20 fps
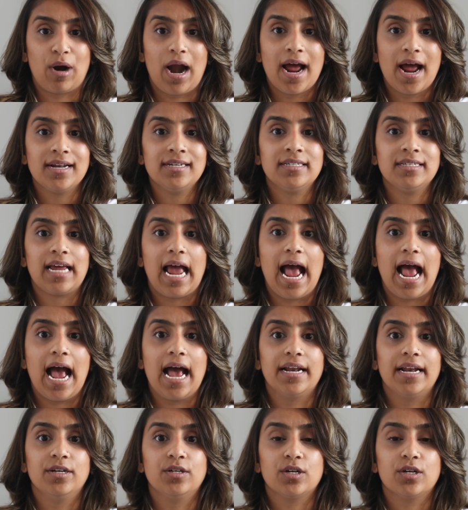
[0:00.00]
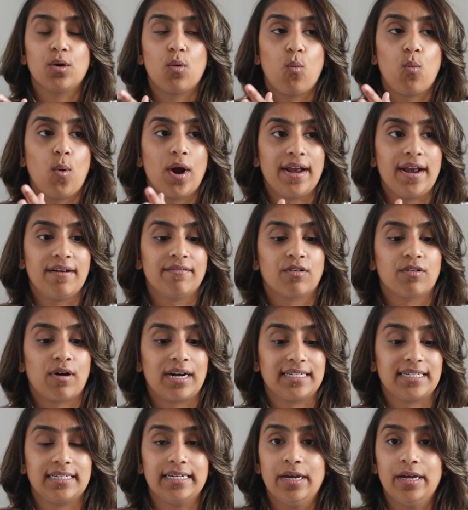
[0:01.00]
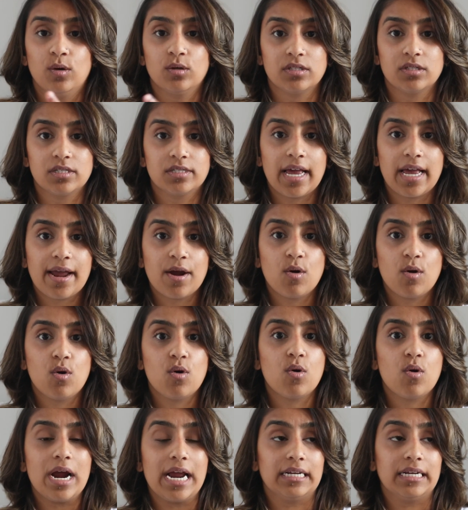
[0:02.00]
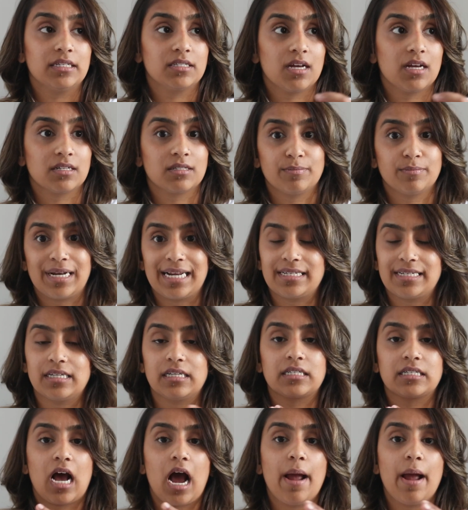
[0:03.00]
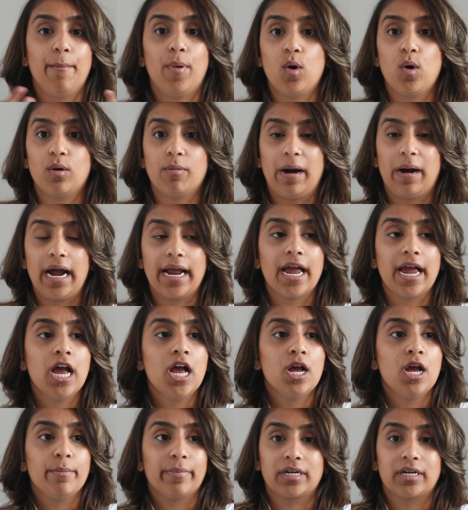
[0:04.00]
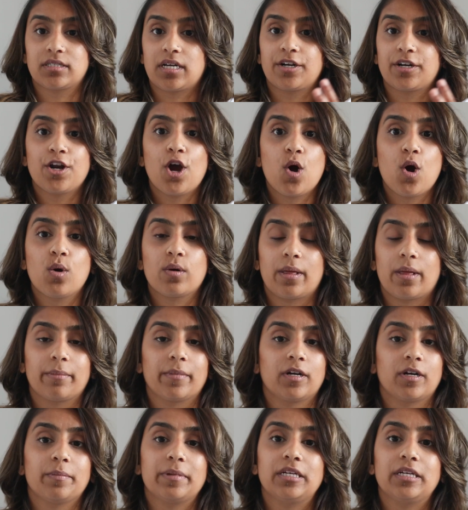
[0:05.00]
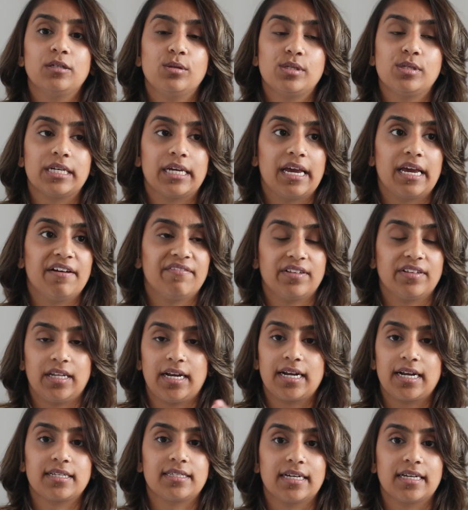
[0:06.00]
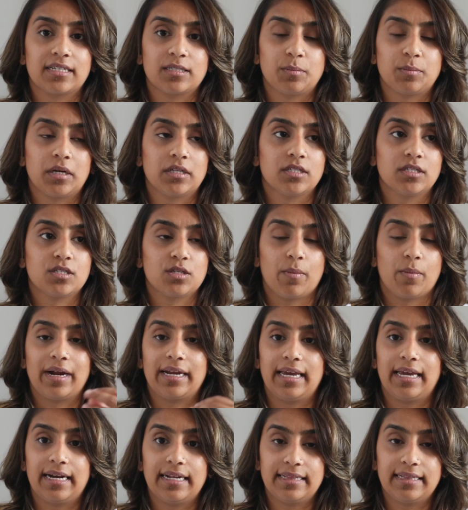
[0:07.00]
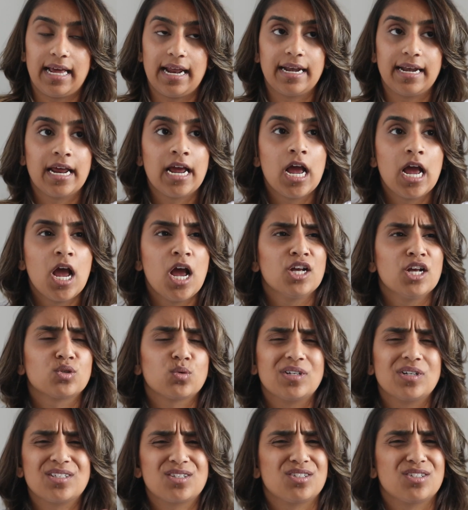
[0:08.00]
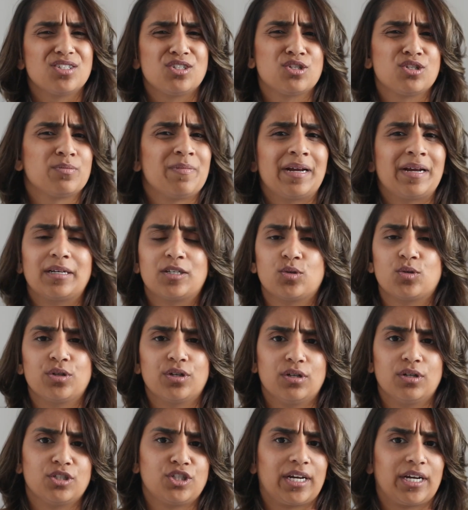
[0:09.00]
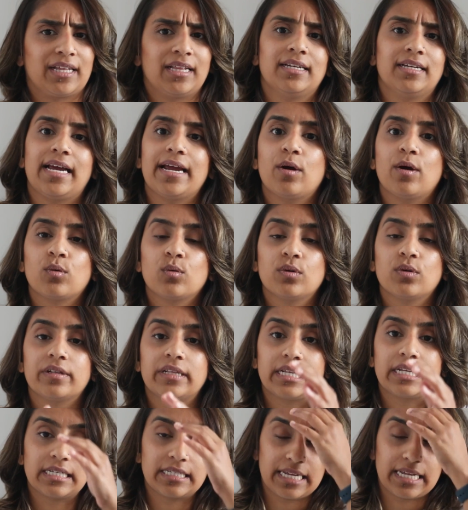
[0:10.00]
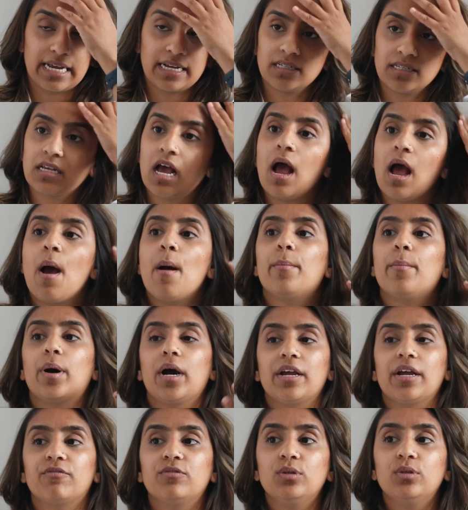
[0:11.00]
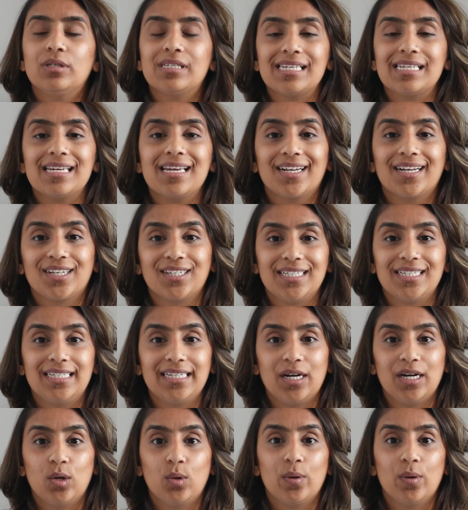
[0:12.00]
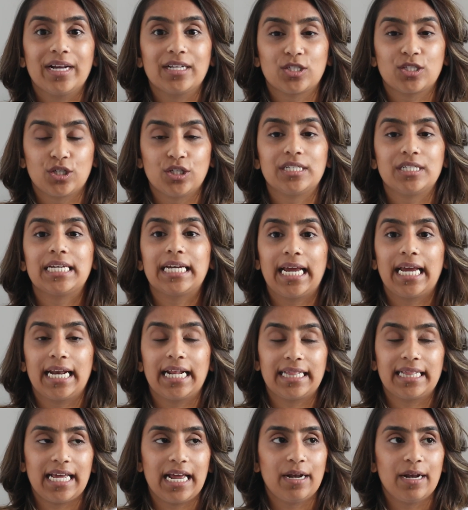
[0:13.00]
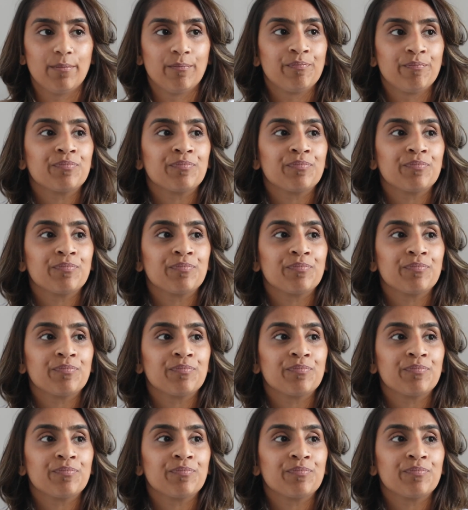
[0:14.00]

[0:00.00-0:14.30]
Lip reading: brand, and whenever I see it on sale in certain places, I bulk buy, because I know that I'm going to be using it for the next 6 months, so I get it then. It's always good to just make sure you're checking the date on all of these things, but if you see a good deal, it's good to get it then.